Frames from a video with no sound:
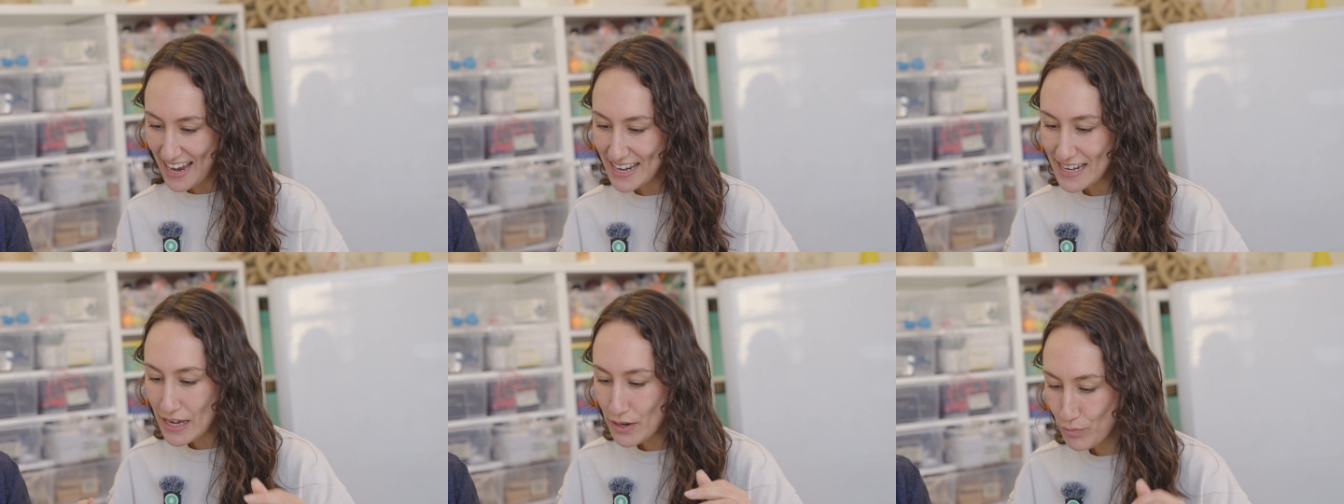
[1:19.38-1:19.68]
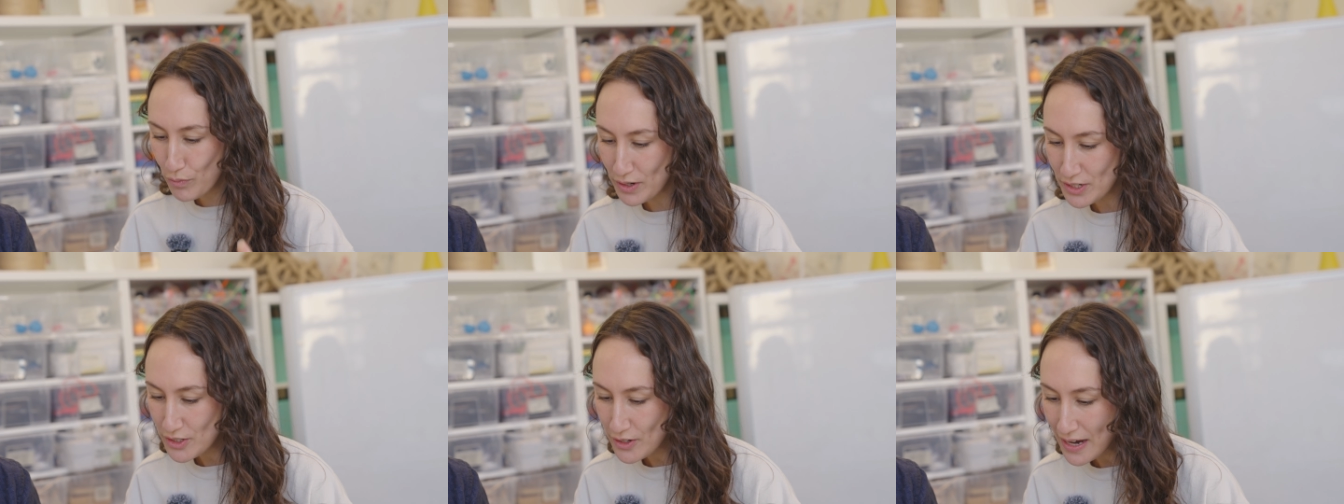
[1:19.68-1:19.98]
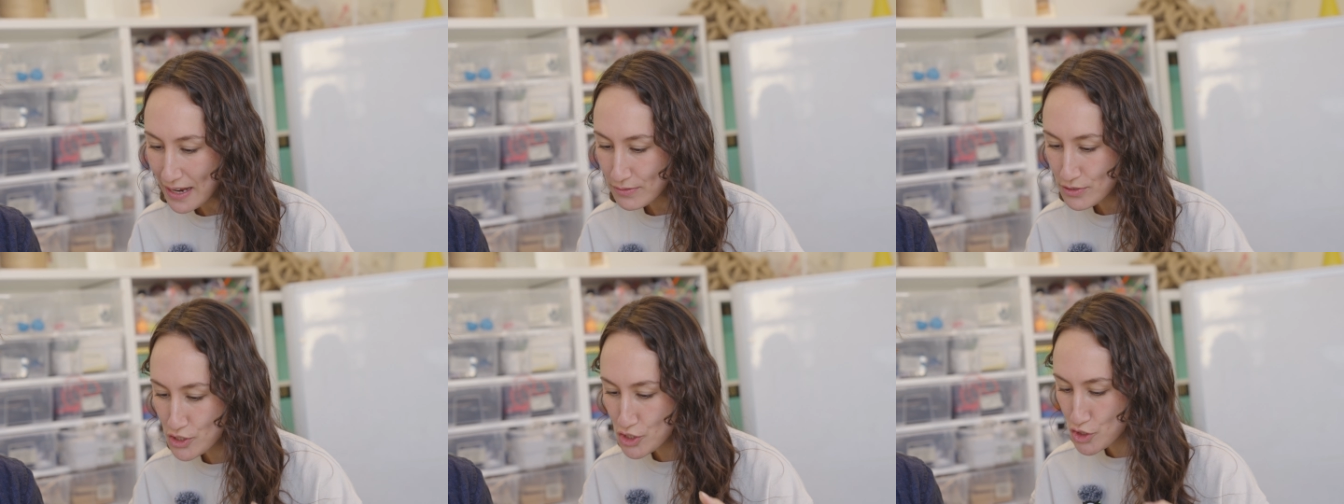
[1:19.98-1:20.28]
And I wonder
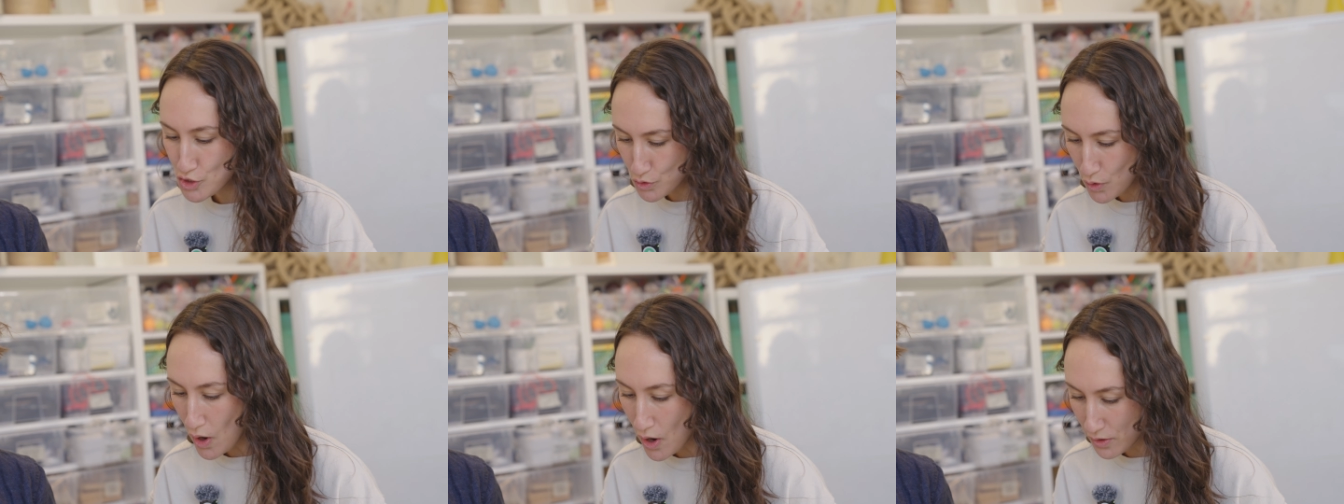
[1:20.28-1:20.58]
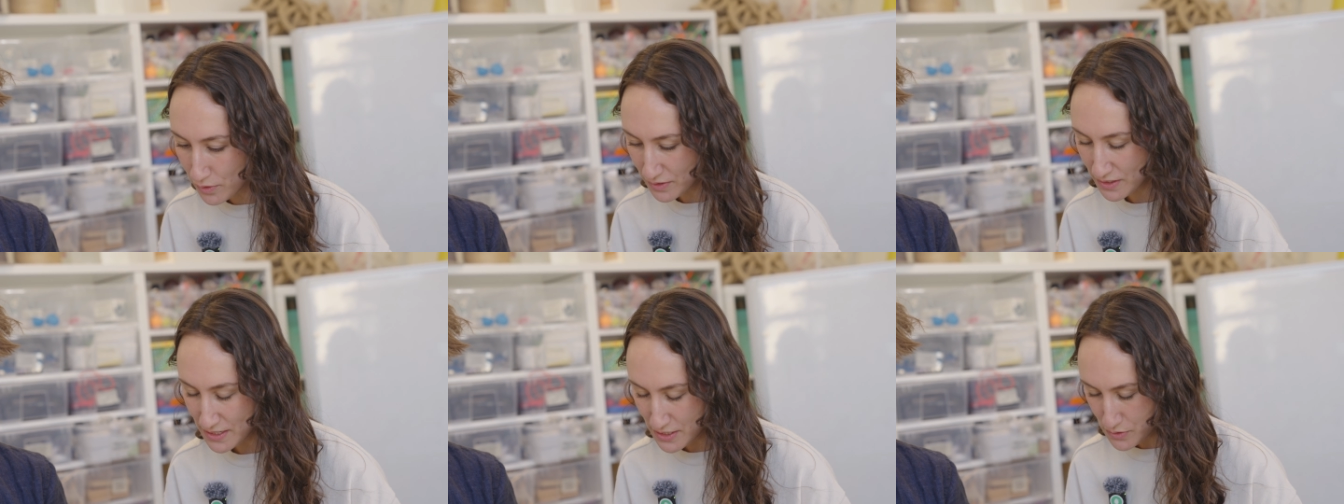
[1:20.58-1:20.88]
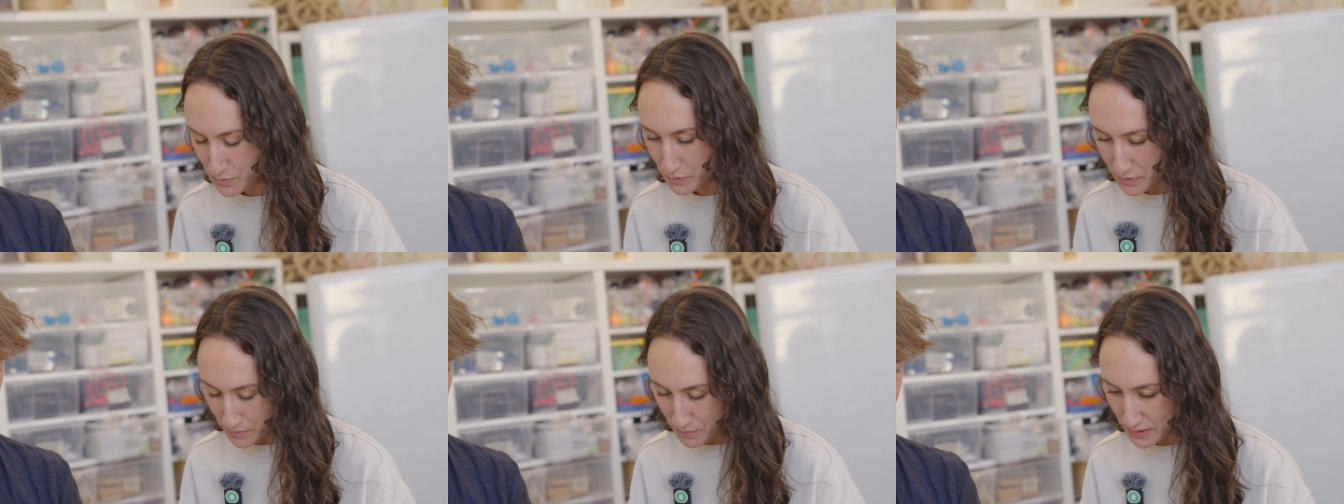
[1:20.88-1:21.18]
how strong
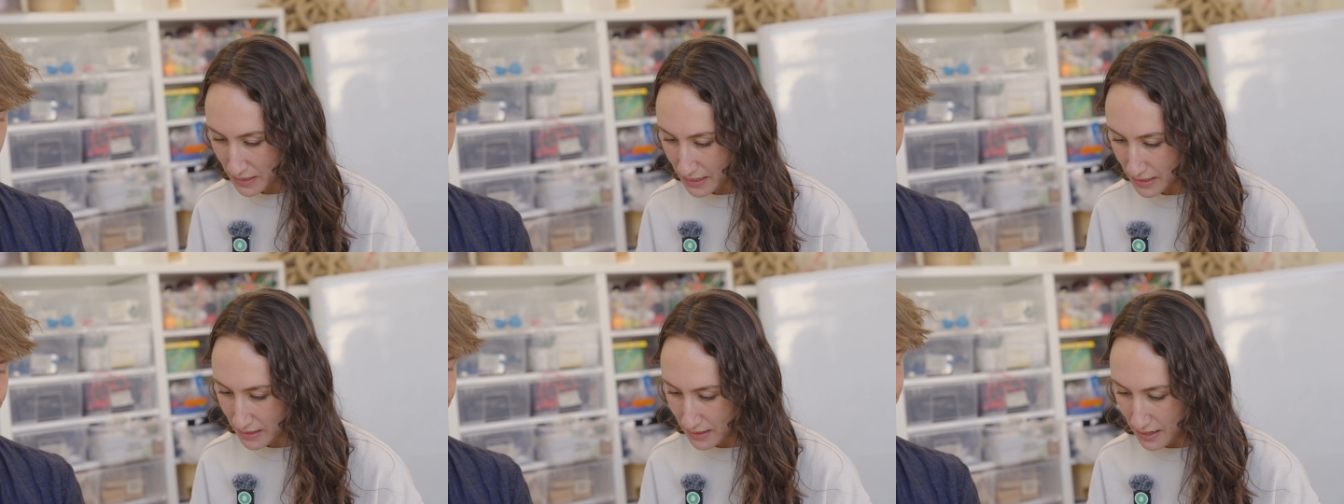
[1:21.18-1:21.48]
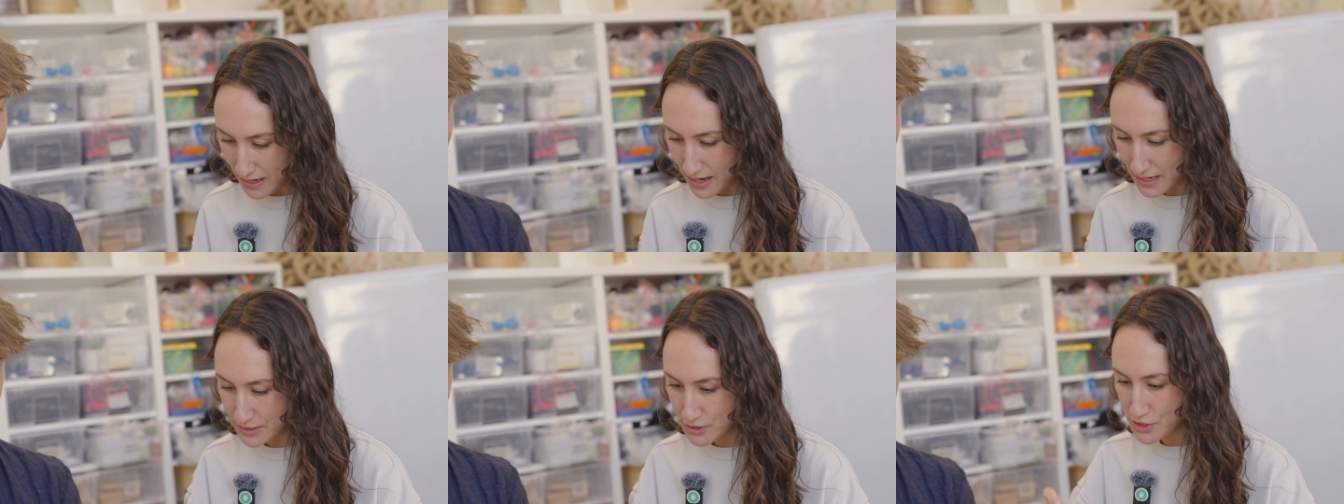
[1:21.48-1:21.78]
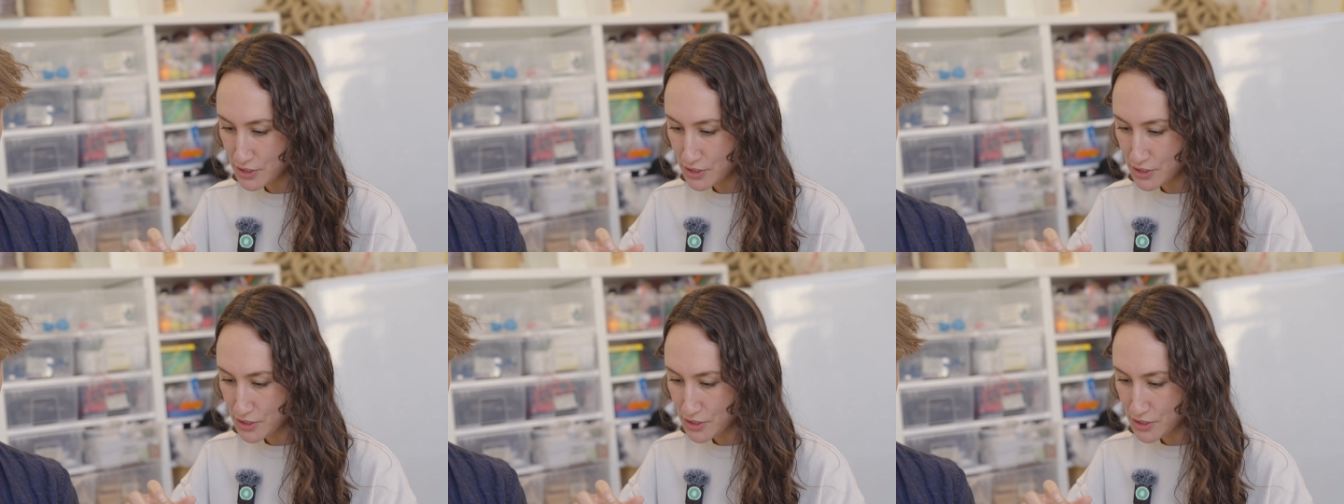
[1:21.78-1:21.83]
this would be. Uh,